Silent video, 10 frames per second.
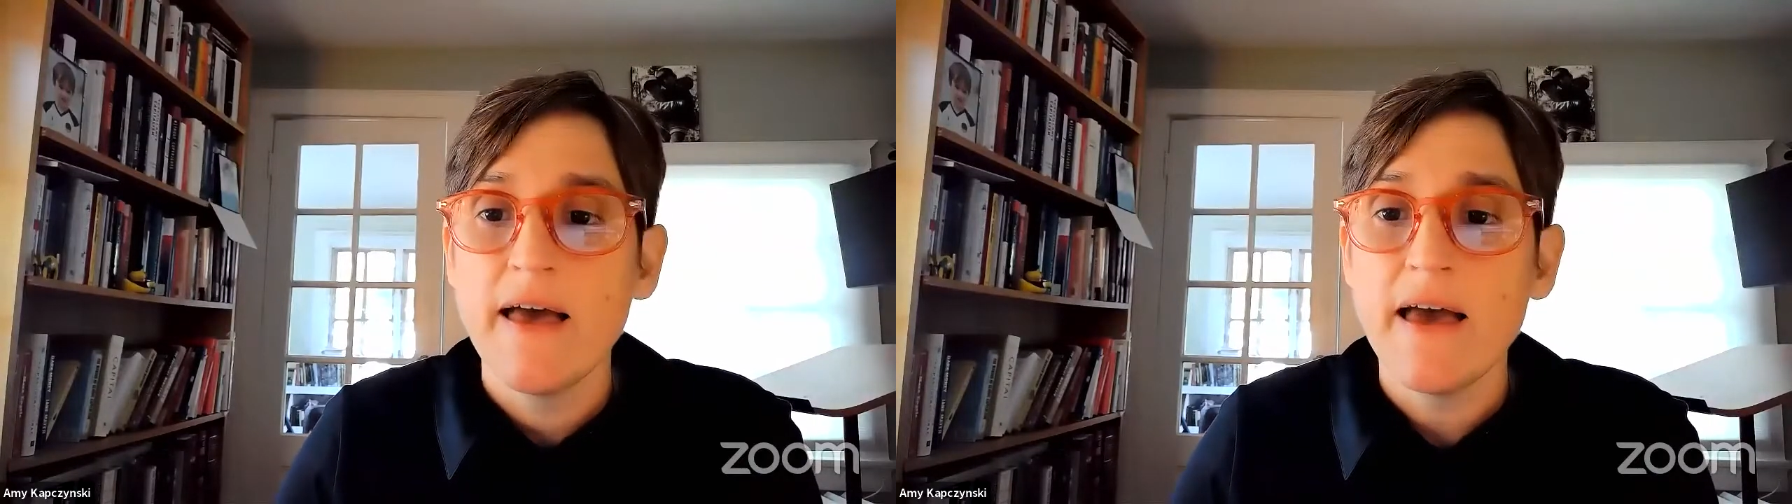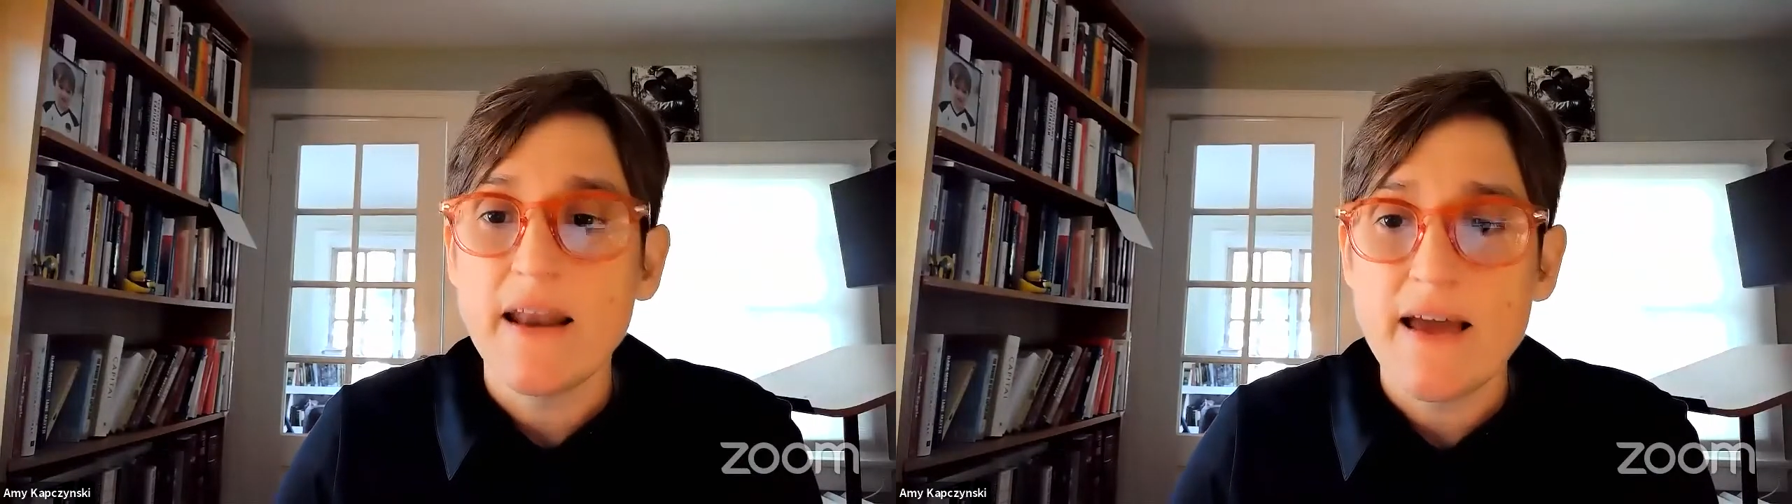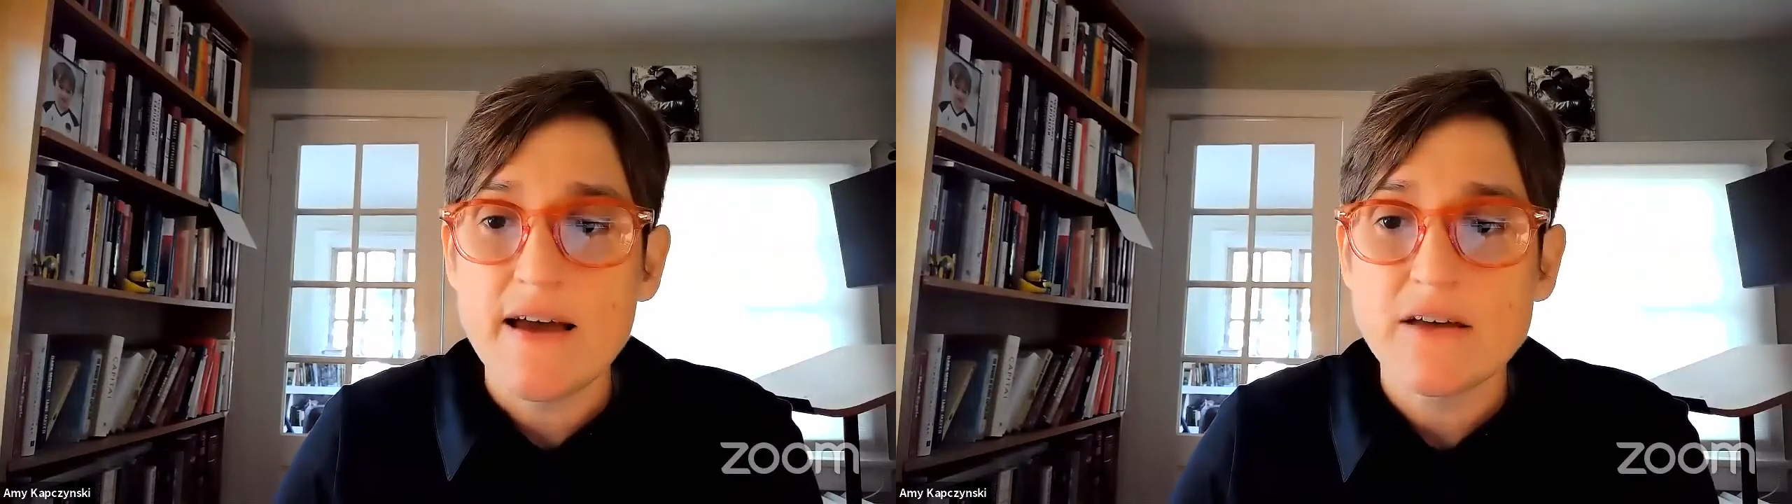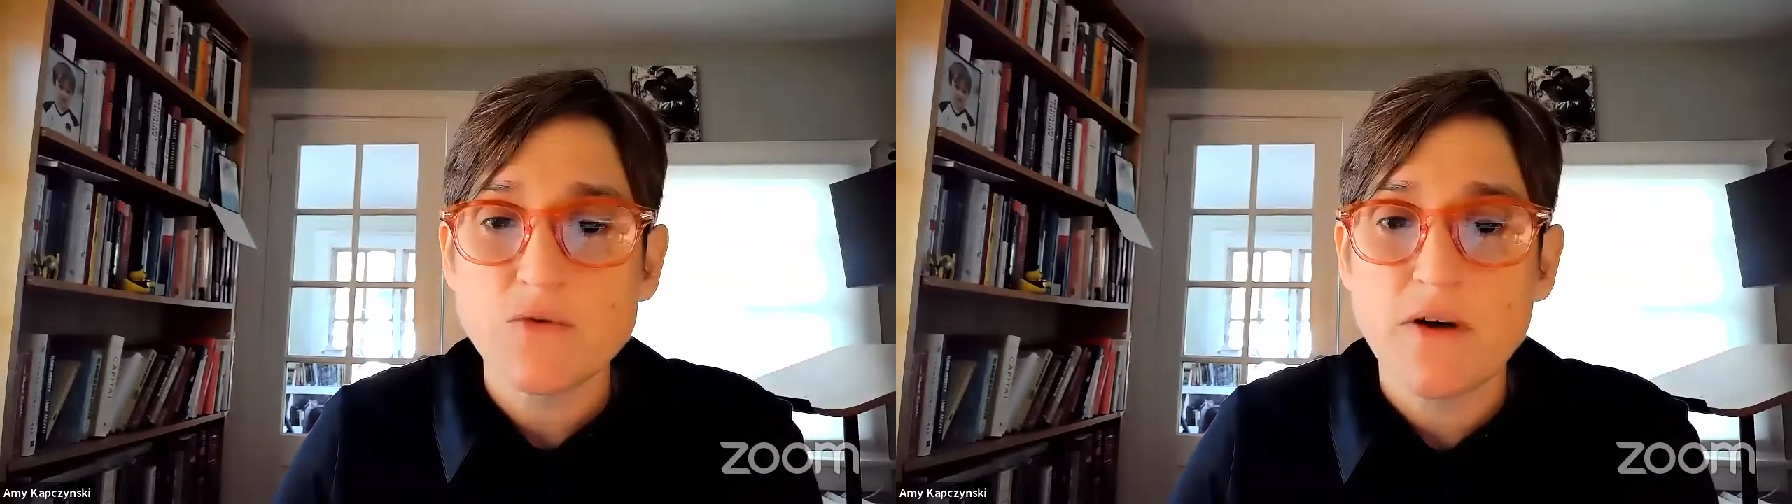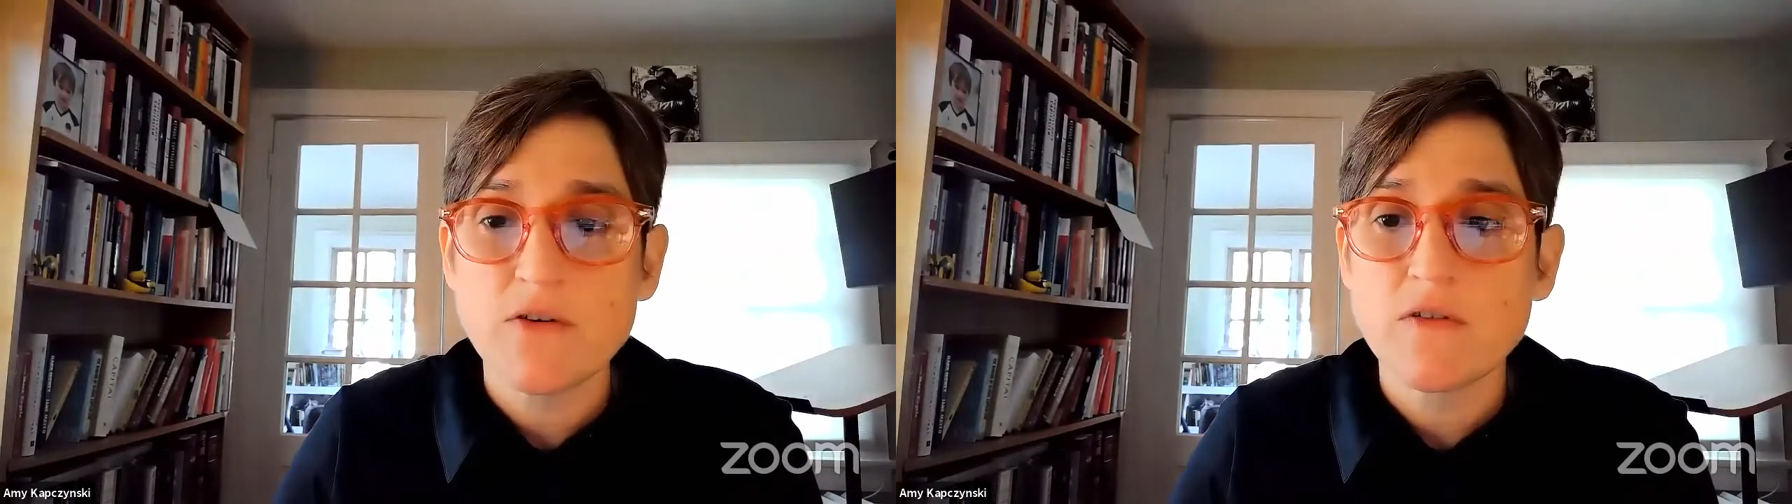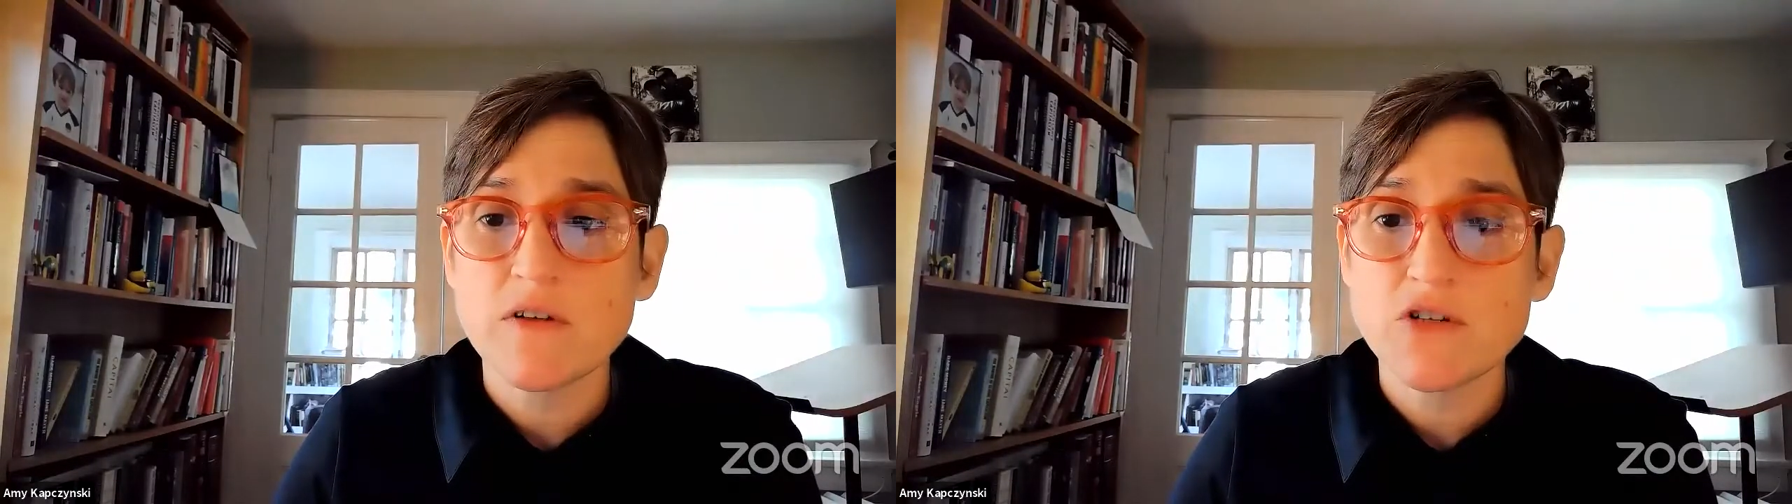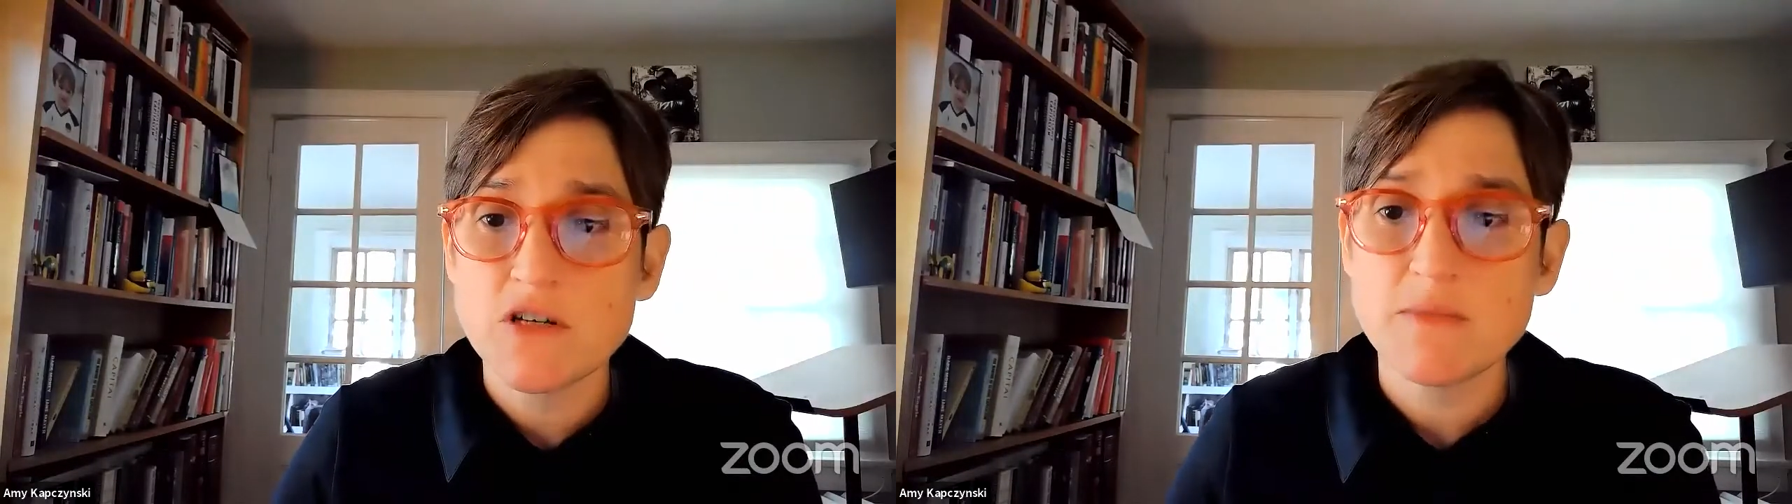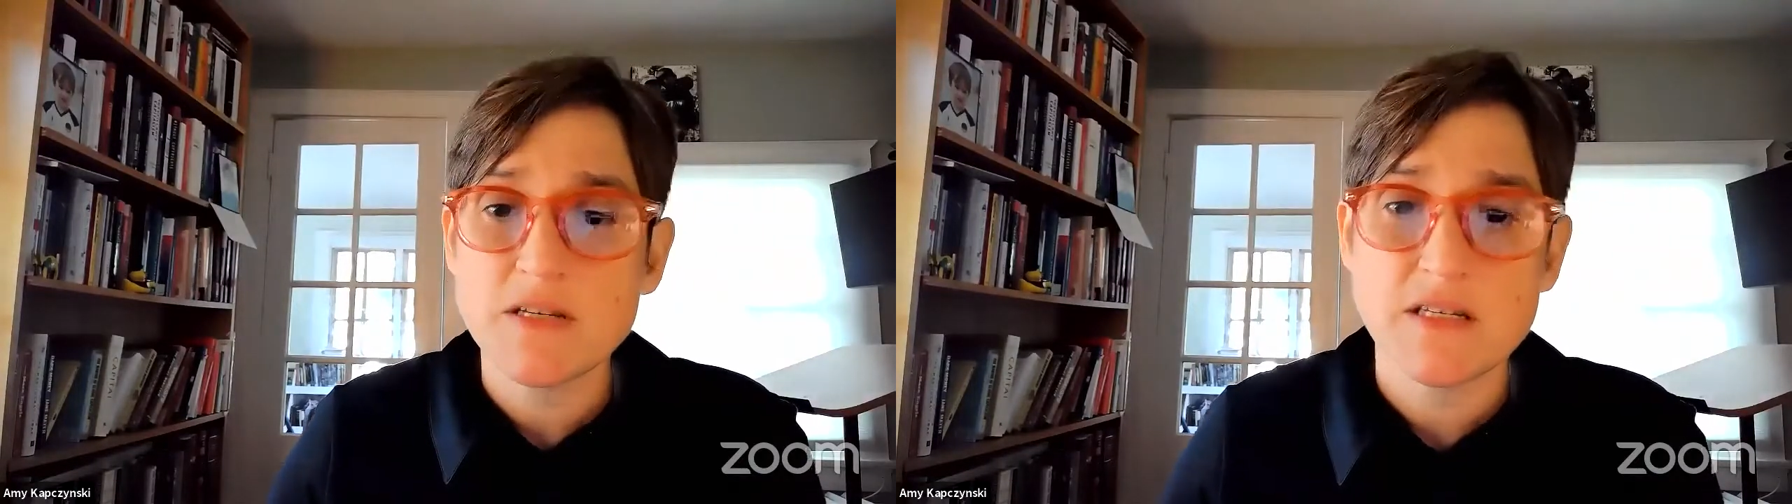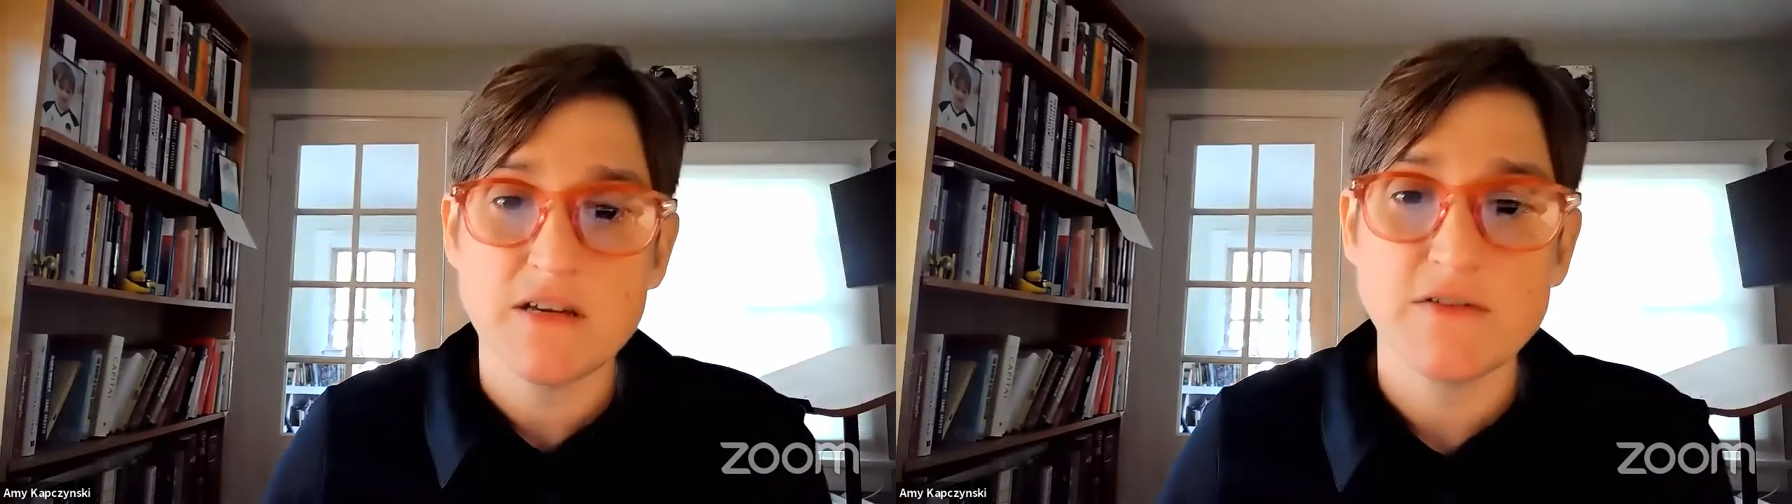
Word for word: and ask whether the legitimacy